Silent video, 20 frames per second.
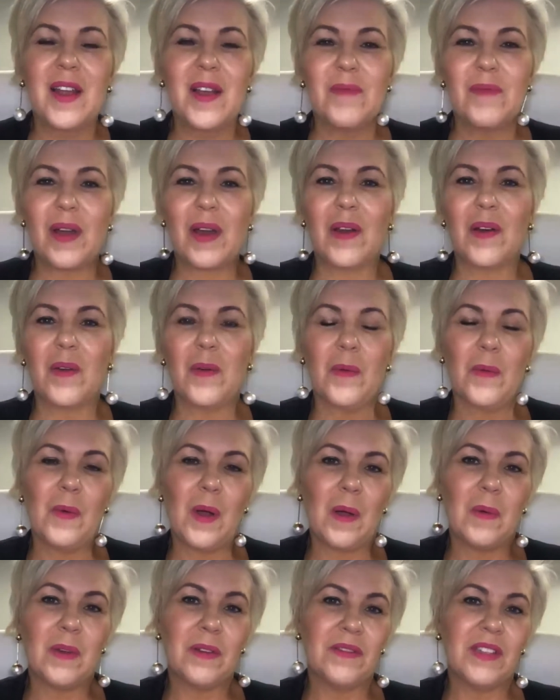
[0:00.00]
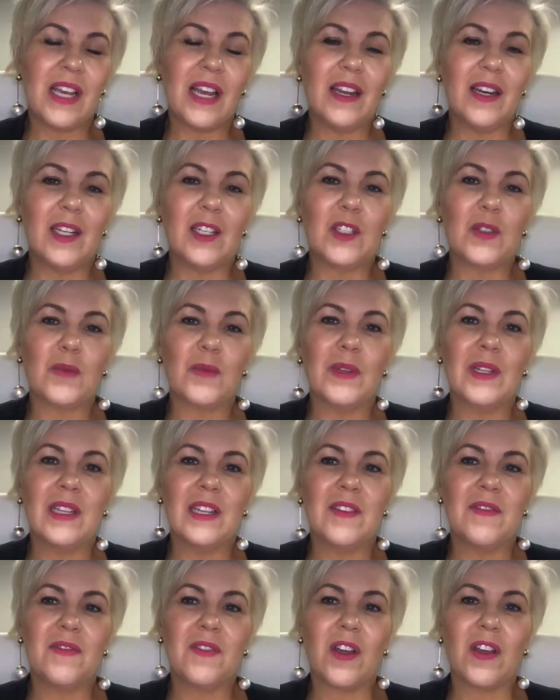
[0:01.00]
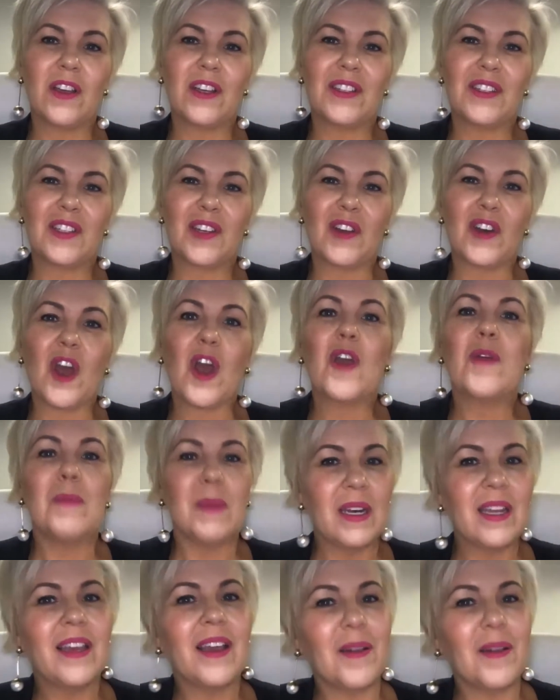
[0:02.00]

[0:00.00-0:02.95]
But what we've done is really focused on opening